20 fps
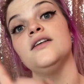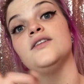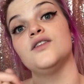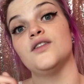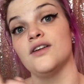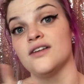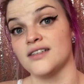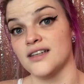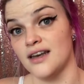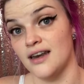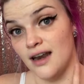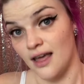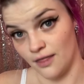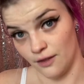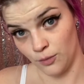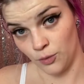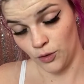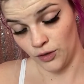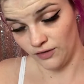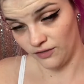so there's another
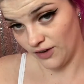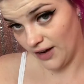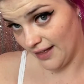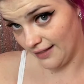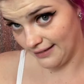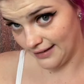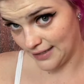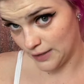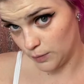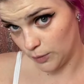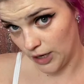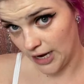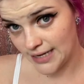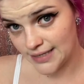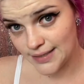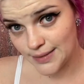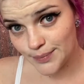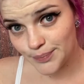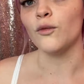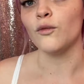point for AliExpress.